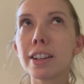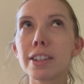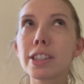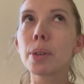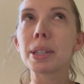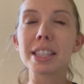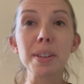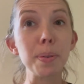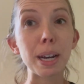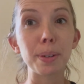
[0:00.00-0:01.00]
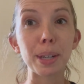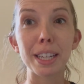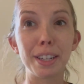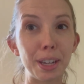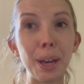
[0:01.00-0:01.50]
So we'll see what we
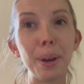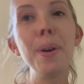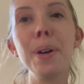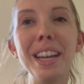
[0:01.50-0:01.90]
can do.